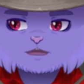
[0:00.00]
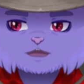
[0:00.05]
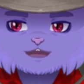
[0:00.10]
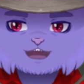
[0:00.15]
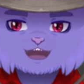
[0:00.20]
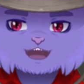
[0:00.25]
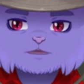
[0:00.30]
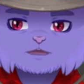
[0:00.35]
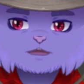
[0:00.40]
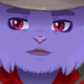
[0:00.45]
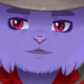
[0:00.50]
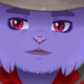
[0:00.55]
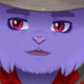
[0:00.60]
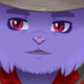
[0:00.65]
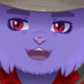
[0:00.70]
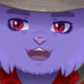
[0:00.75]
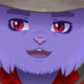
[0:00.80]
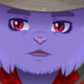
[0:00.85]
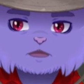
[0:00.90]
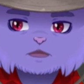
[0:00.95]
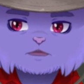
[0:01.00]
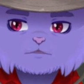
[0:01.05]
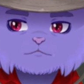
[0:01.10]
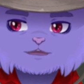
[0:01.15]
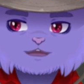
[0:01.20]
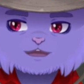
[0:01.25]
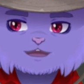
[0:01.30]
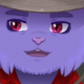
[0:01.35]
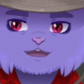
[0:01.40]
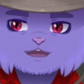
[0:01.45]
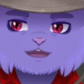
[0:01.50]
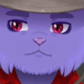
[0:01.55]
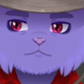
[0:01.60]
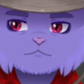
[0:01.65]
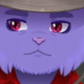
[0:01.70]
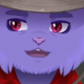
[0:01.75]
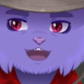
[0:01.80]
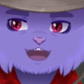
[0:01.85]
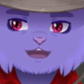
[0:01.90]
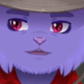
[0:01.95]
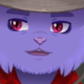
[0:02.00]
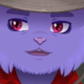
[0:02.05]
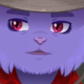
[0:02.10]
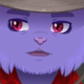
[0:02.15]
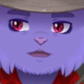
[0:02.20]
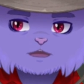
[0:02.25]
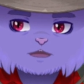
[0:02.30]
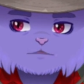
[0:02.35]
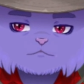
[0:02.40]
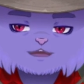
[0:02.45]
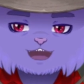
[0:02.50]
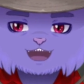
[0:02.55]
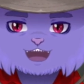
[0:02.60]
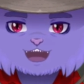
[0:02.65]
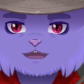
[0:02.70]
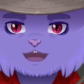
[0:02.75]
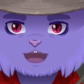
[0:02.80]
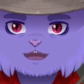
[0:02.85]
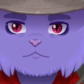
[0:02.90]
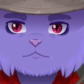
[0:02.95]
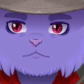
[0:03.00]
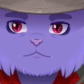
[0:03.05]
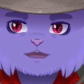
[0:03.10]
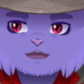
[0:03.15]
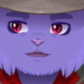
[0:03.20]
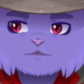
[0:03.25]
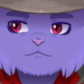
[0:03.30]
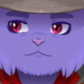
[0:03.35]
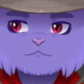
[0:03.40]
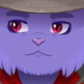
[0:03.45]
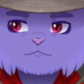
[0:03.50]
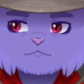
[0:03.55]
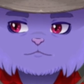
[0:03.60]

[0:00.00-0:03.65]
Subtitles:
oh, I'm sorry. That's just our automated...